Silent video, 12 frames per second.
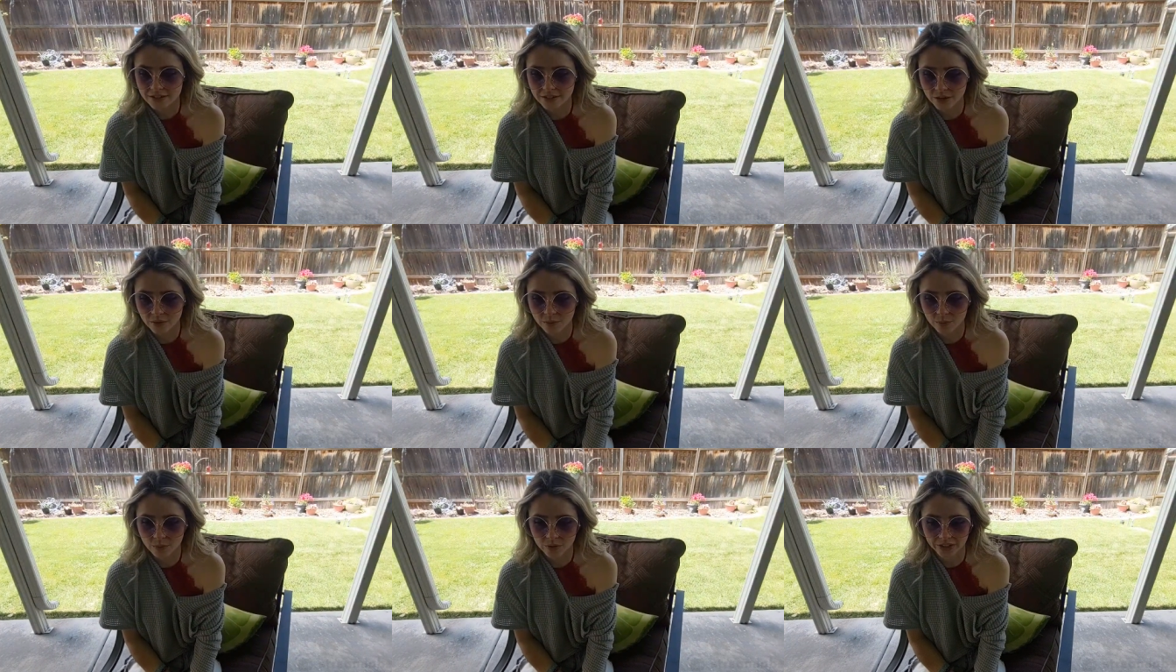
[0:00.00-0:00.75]

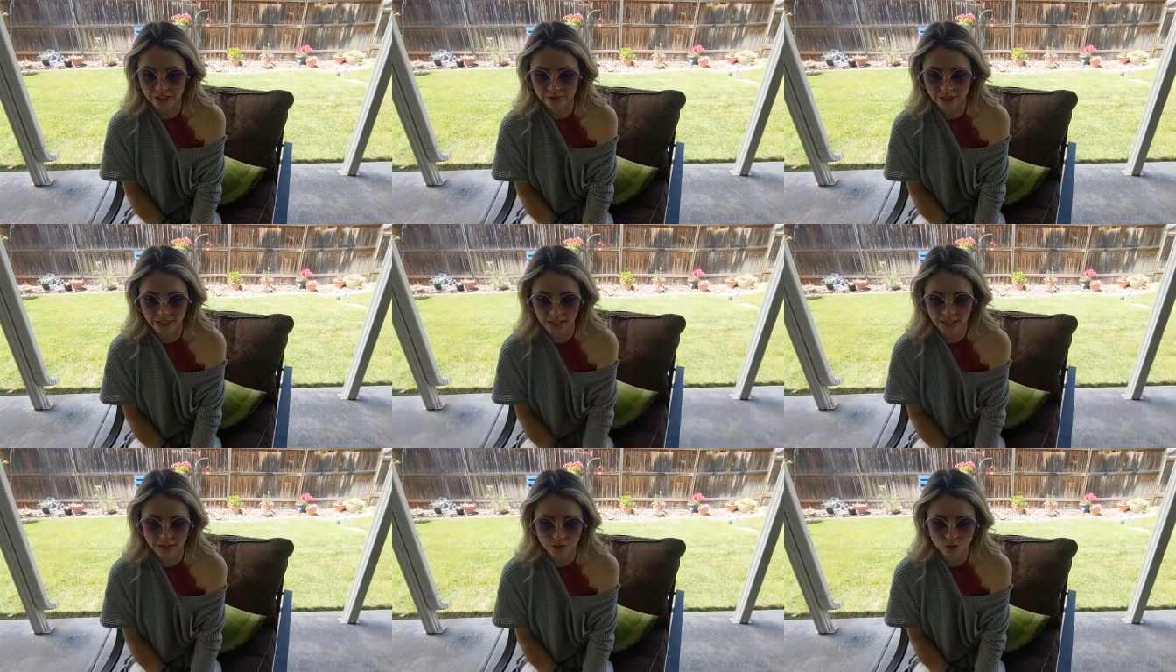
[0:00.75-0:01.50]
So we'll get
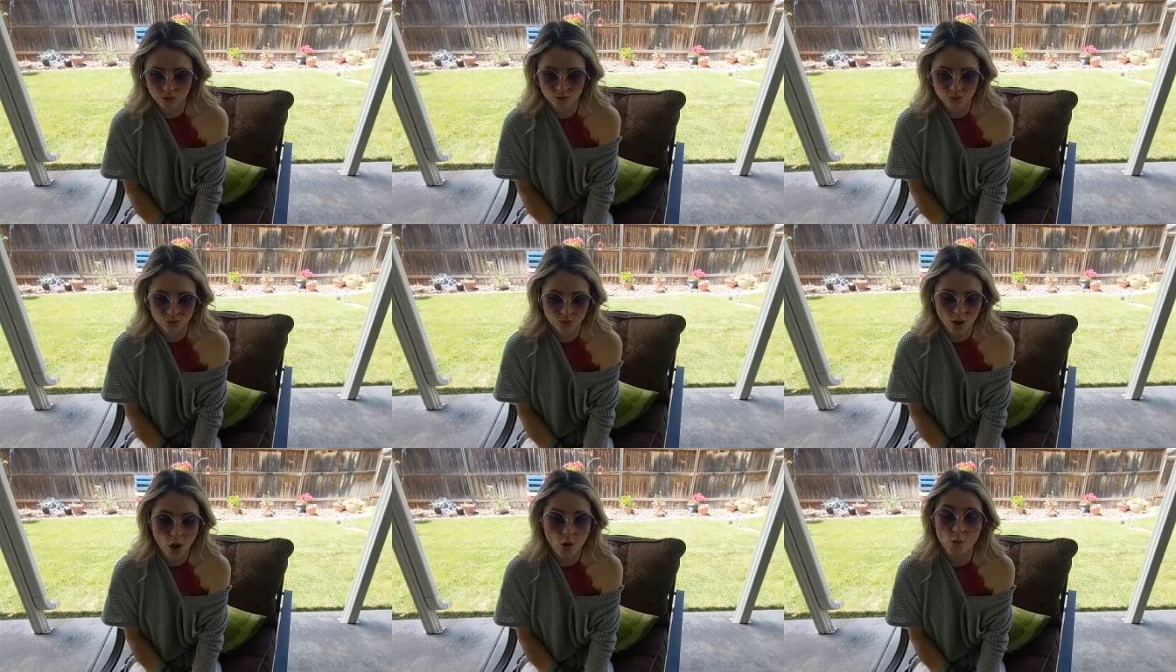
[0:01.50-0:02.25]
ready
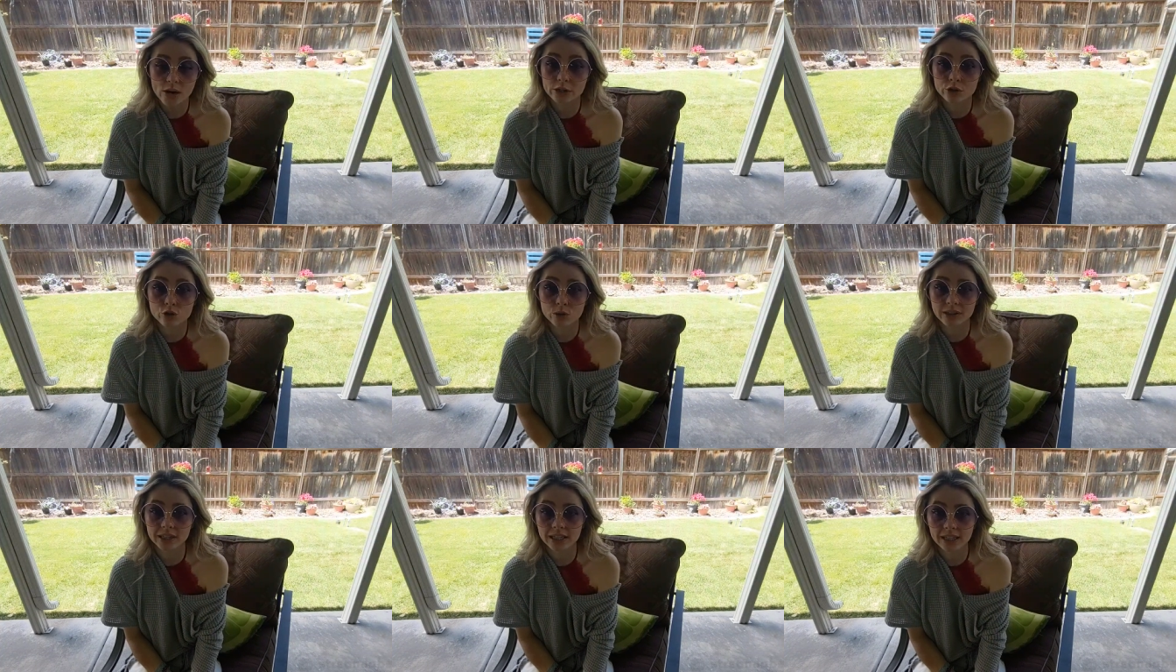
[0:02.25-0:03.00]
to go here
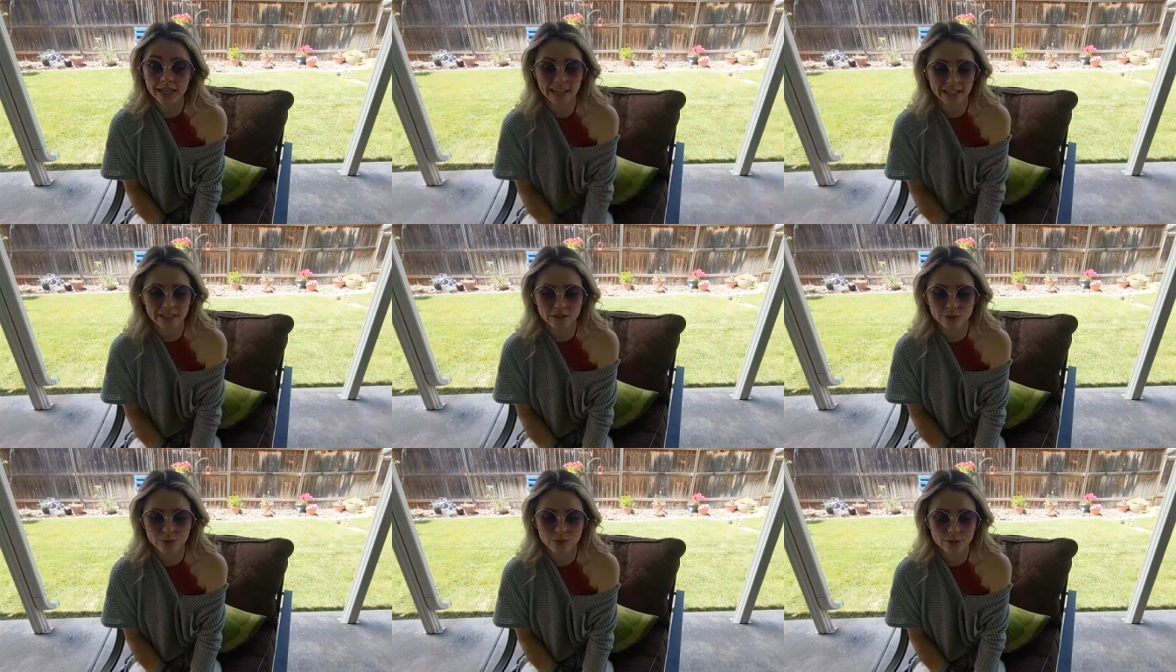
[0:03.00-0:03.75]
shortly
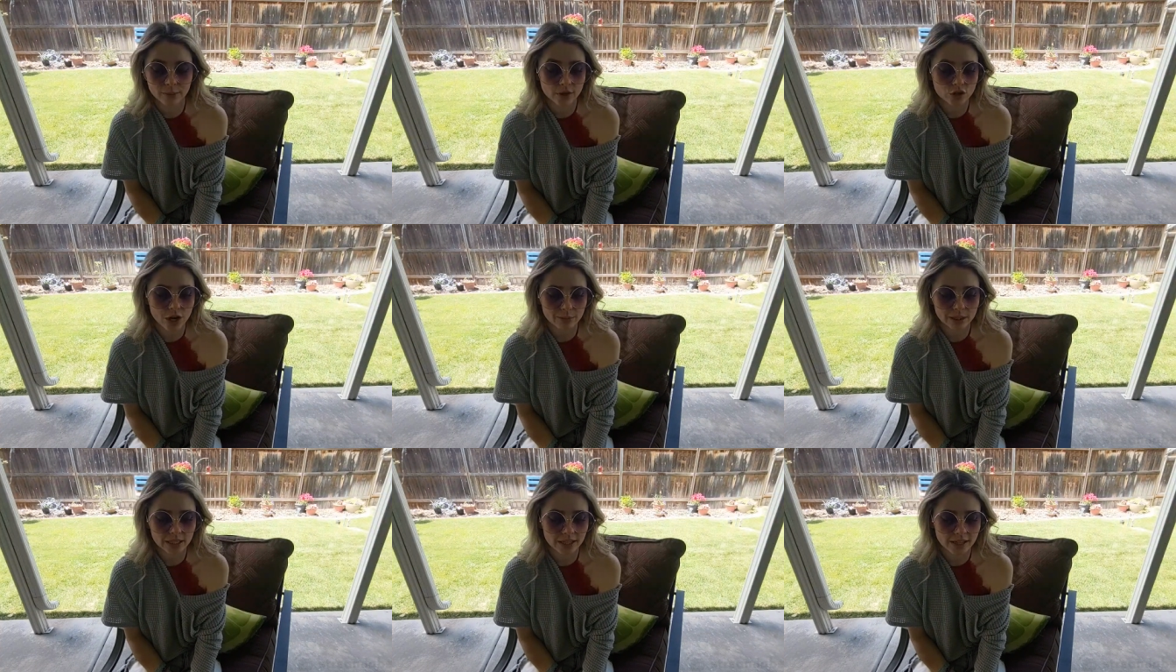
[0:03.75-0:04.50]
and do some other
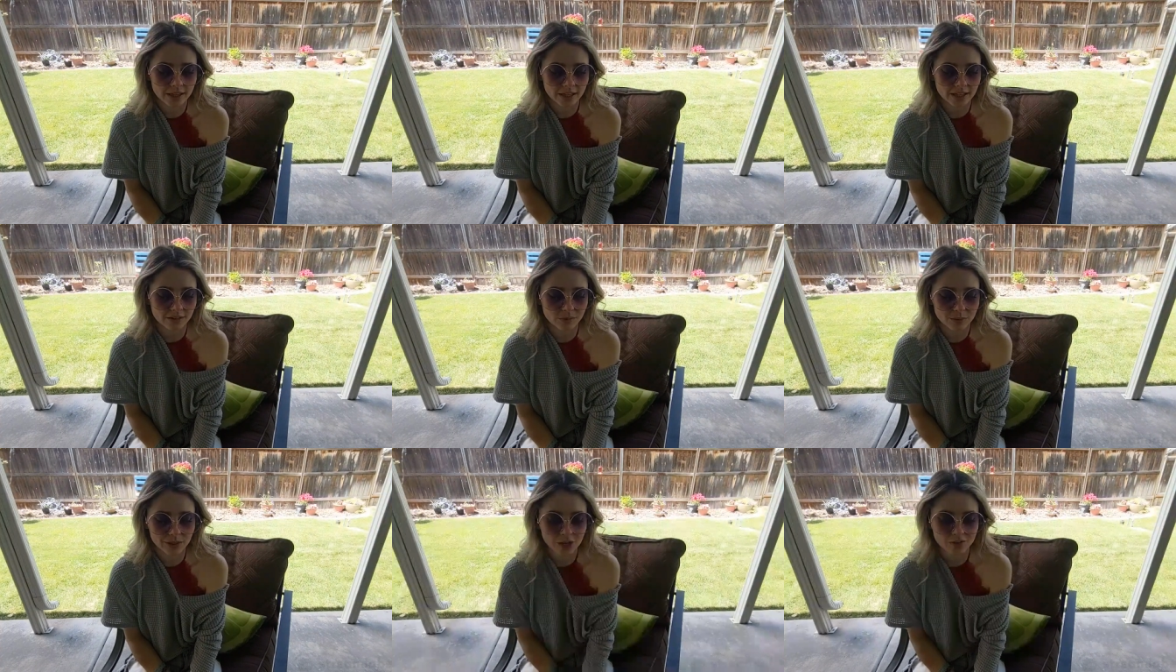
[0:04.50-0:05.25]
shopping, and then
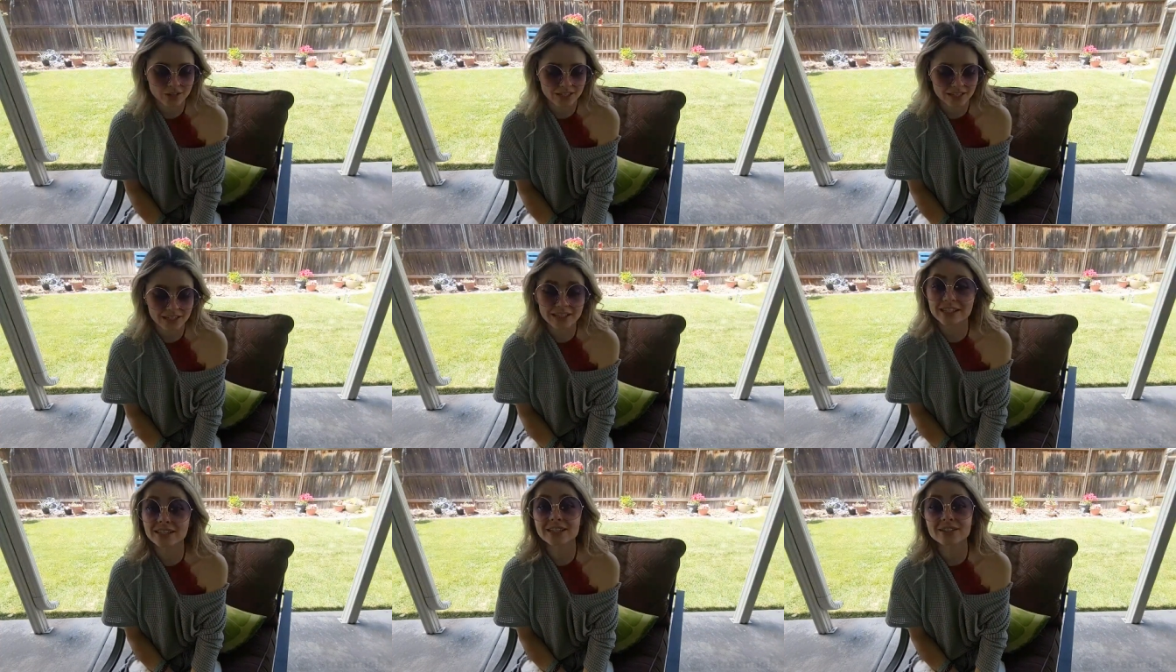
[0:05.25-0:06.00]
when we go into the
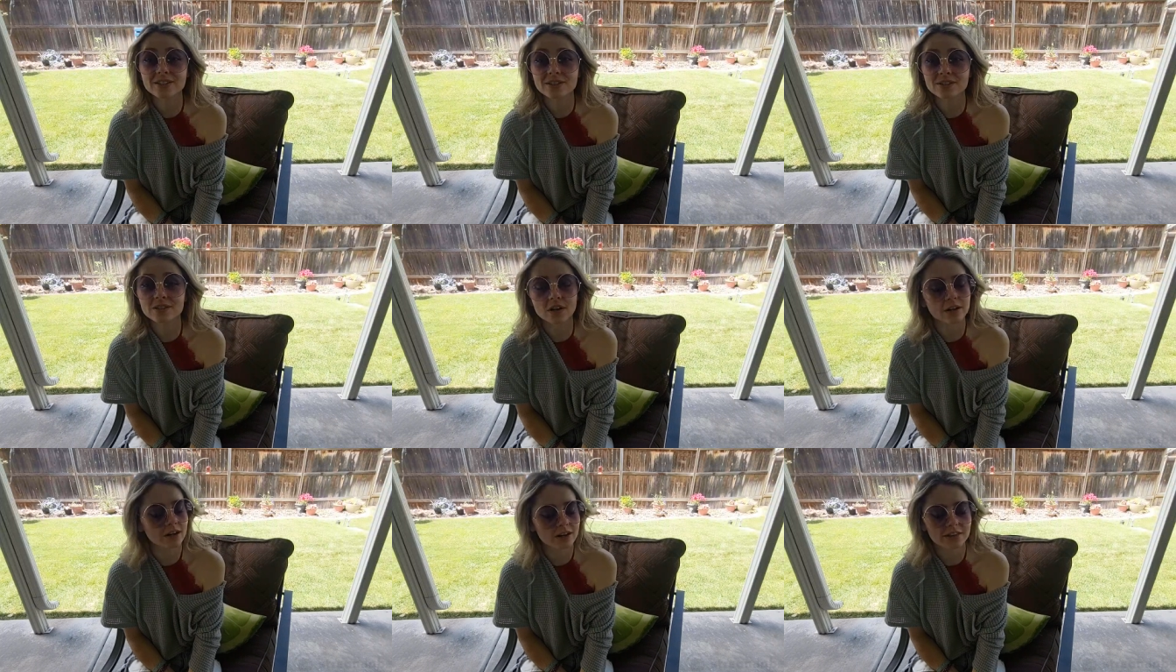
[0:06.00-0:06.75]
dis
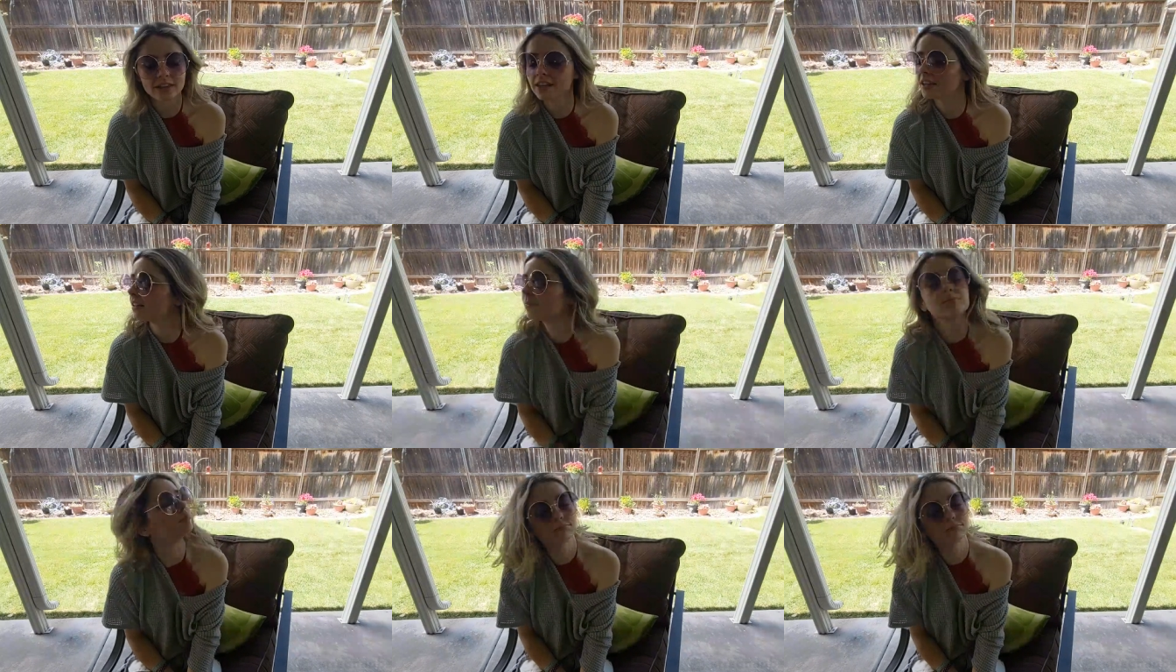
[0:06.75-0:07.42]
or uh, the